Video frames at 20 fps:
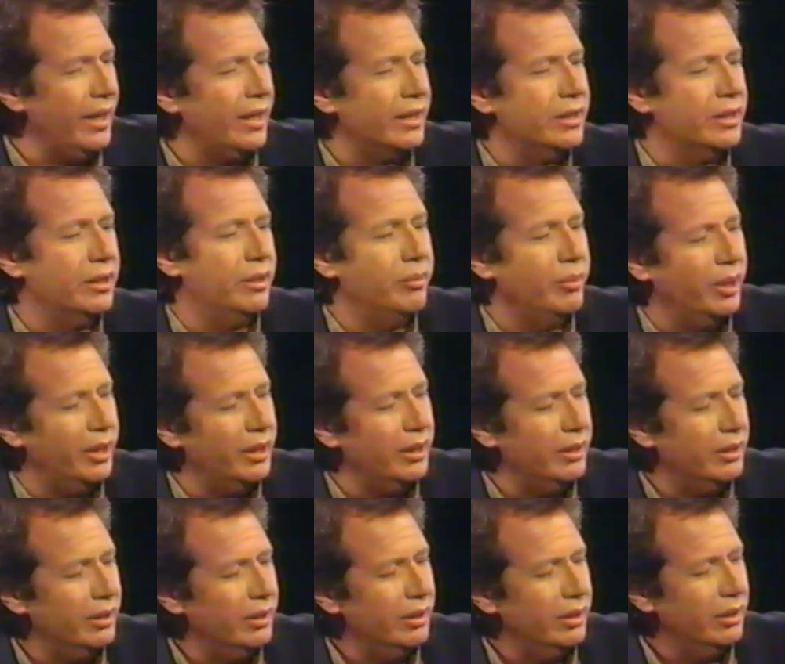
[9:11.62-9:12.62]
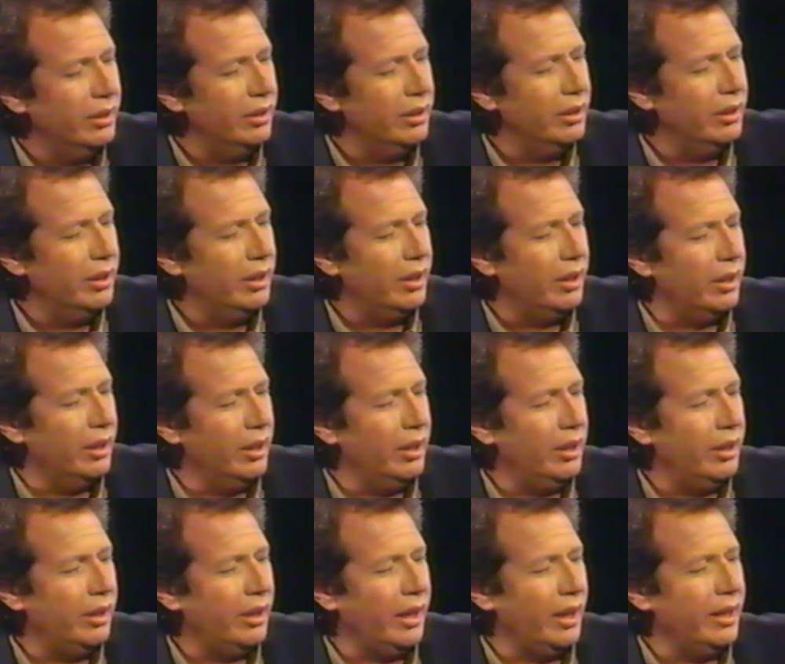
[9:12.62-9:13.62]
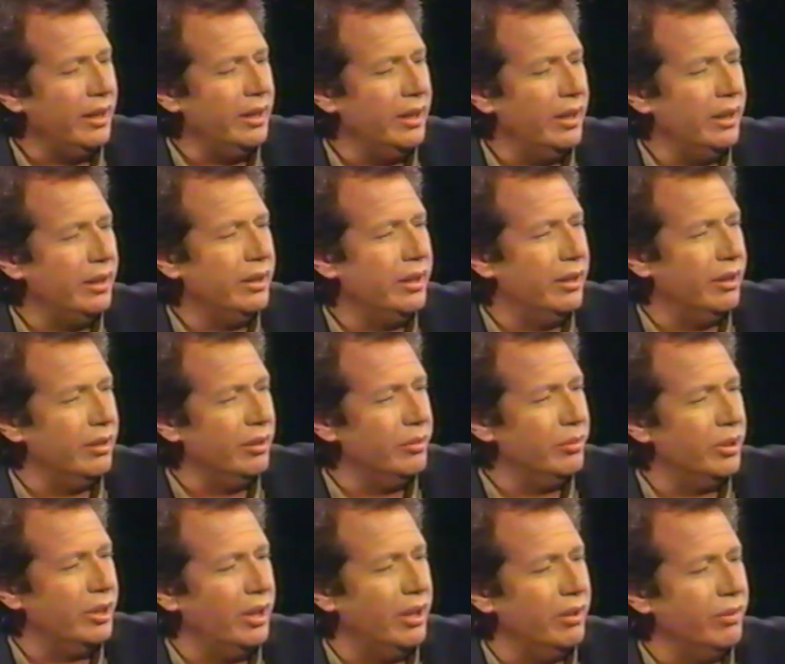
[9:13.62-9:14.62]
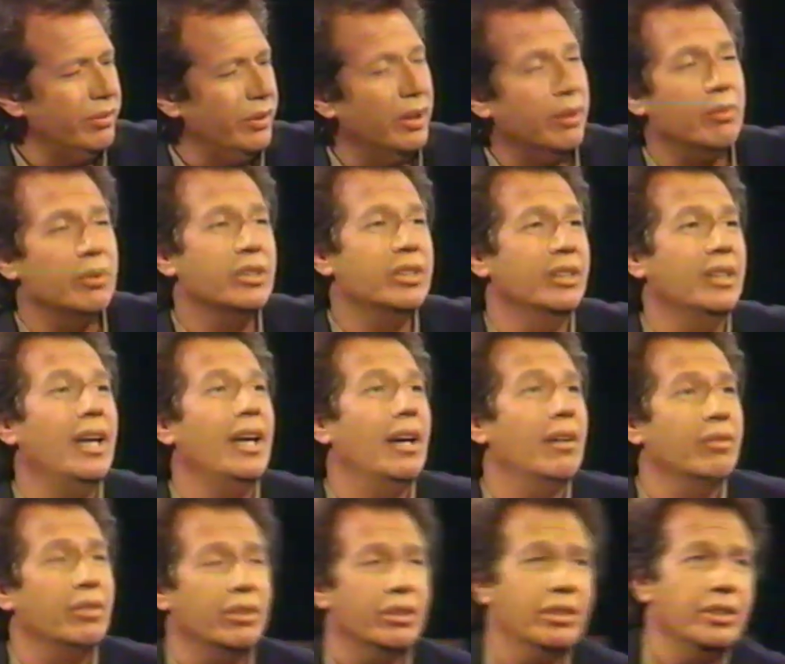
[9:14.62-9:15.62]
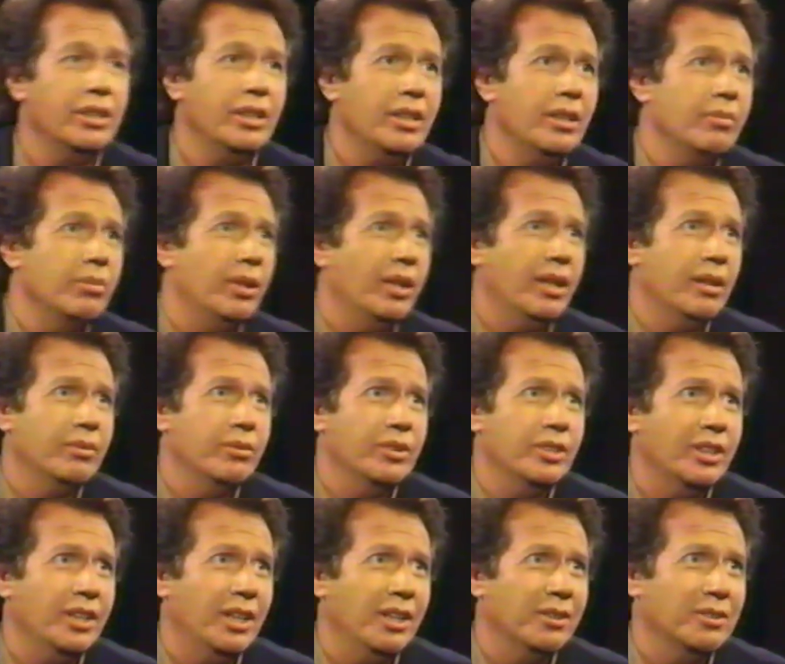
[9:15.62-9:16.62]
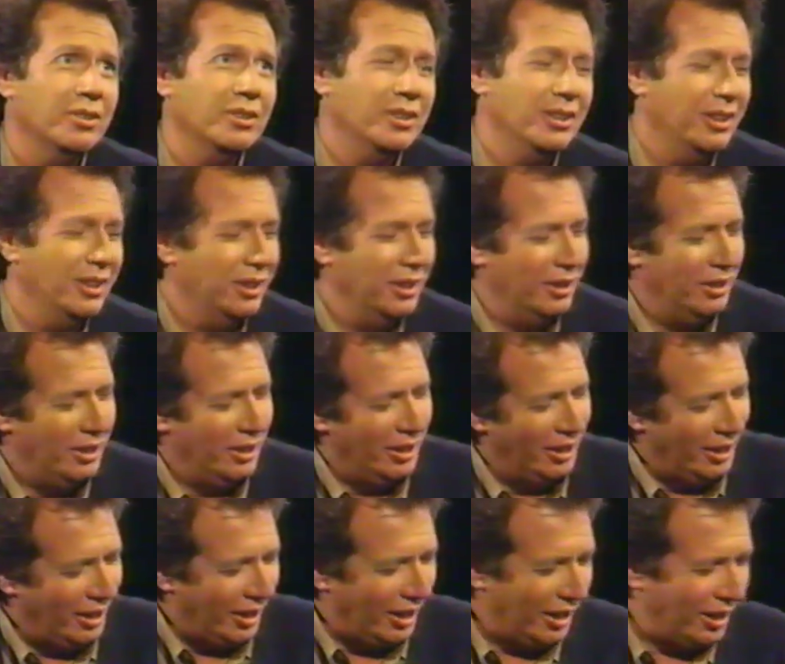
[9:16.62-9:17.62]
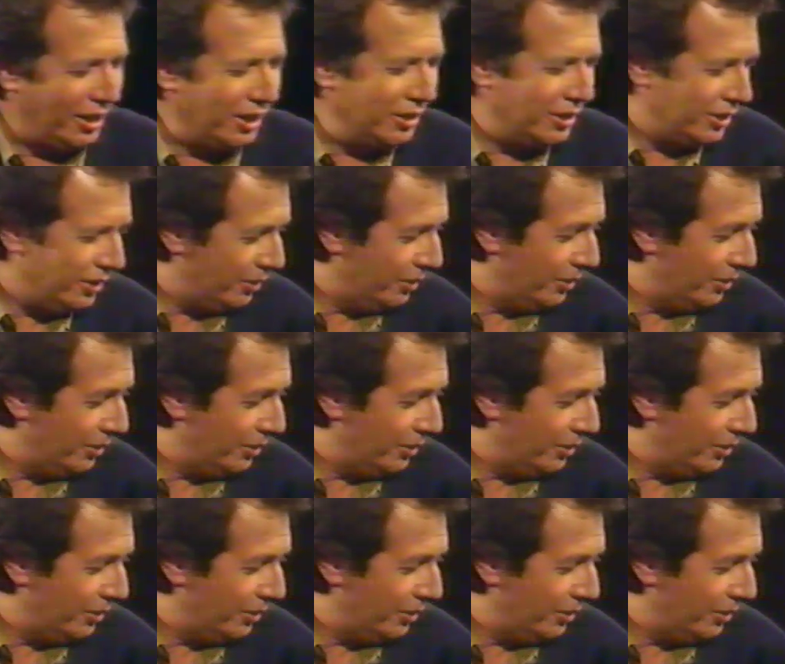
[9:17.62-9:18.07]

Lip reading: next to me, and he killed himself, and it was the day after the seating plan was announced. And